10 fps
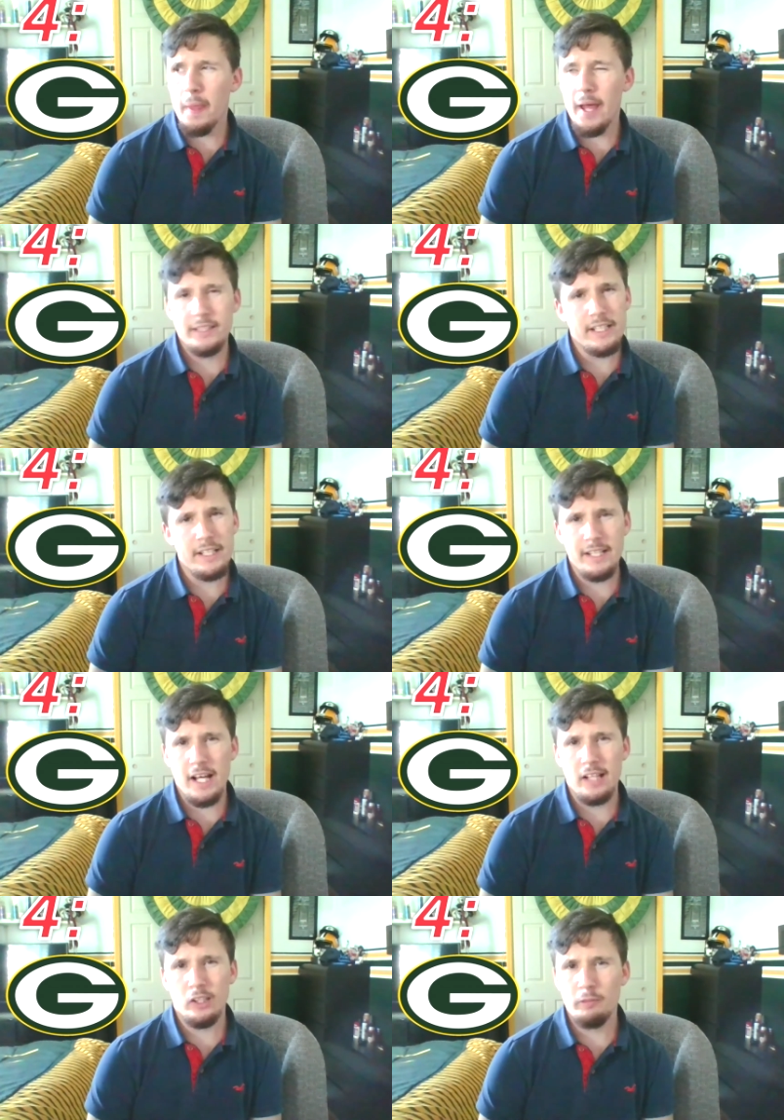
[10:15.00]
I'd say they
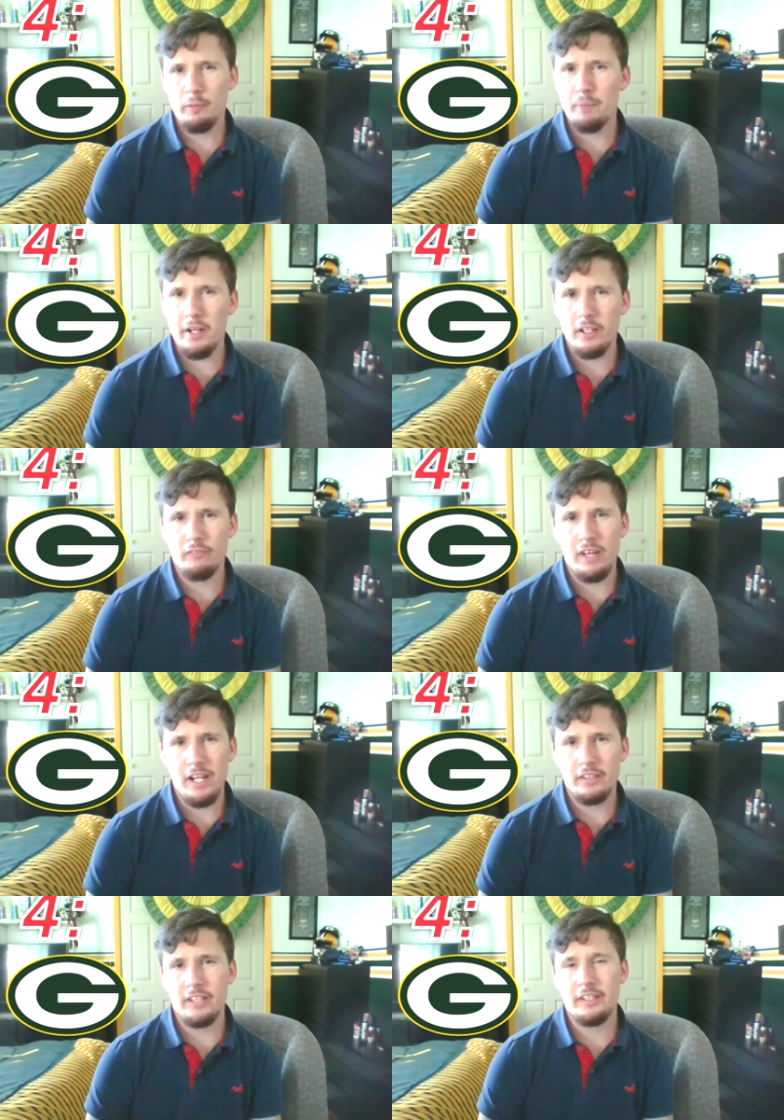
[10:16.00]
got a little bit better, if
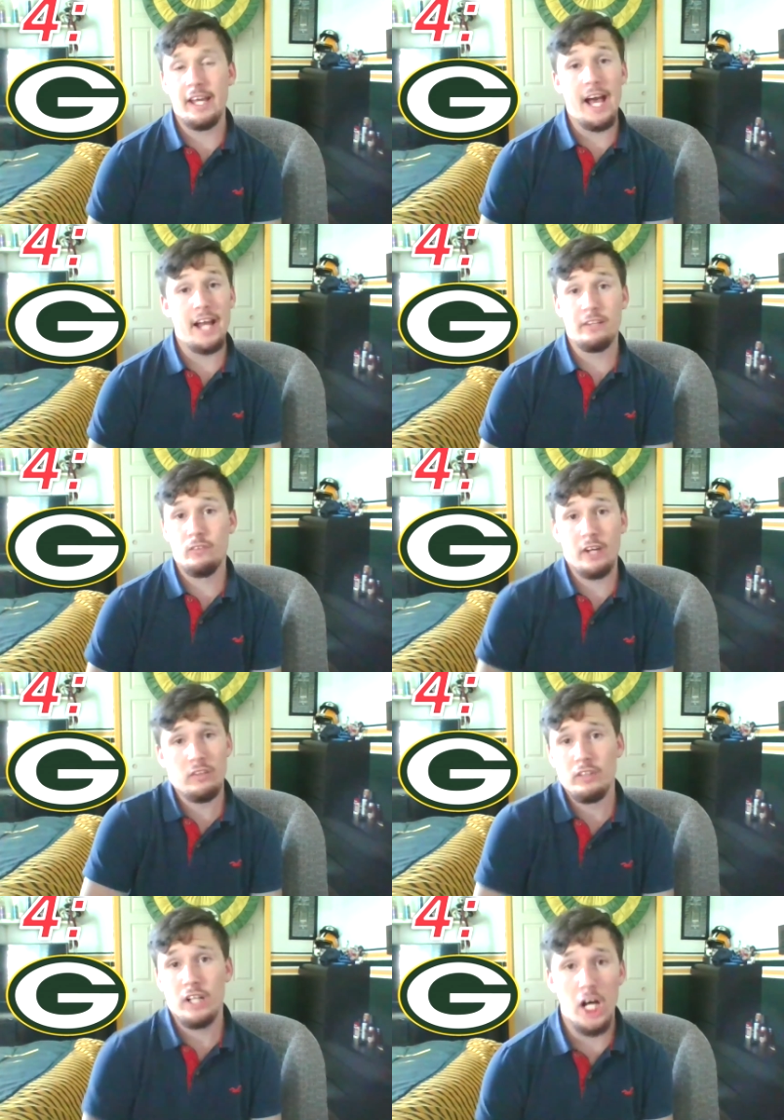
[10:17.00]
anything. They added
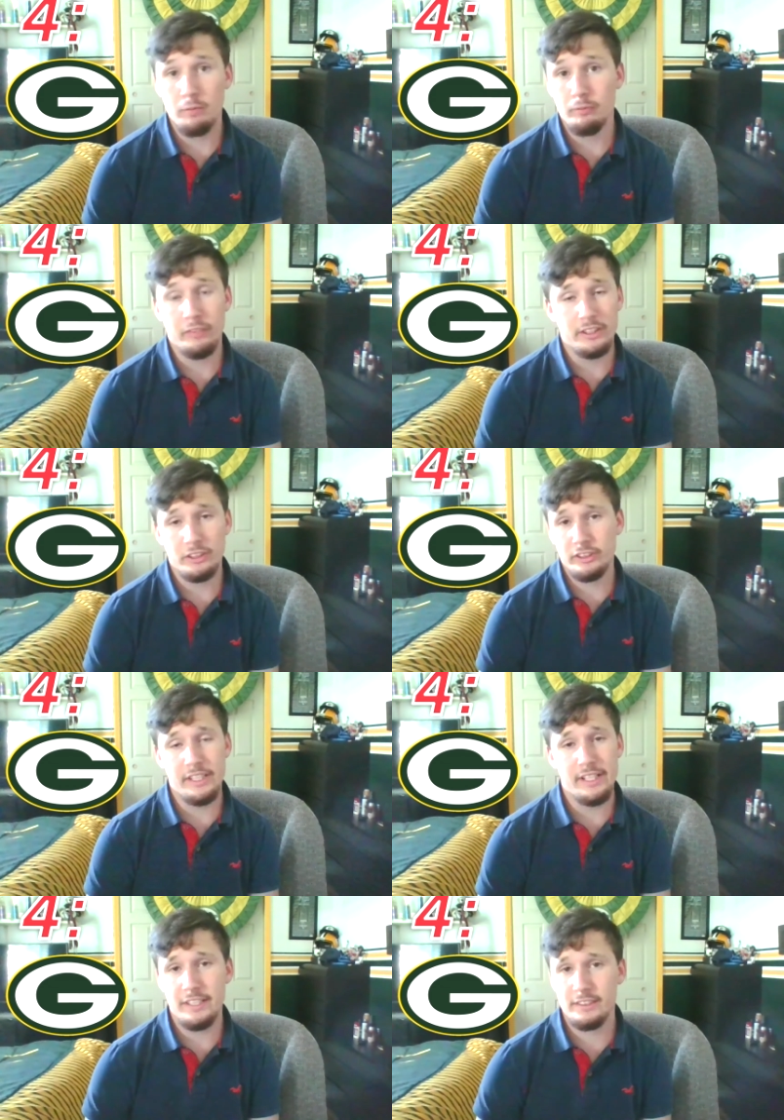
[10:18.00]
Randall Cobb, which
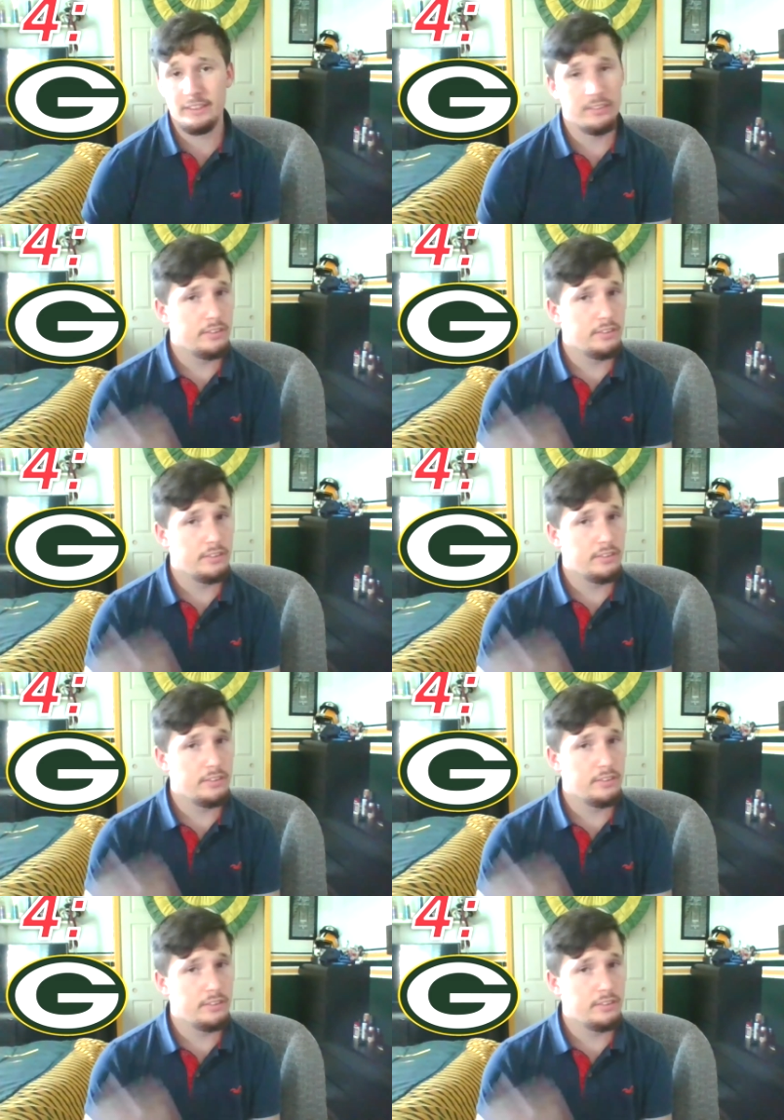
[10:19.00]
I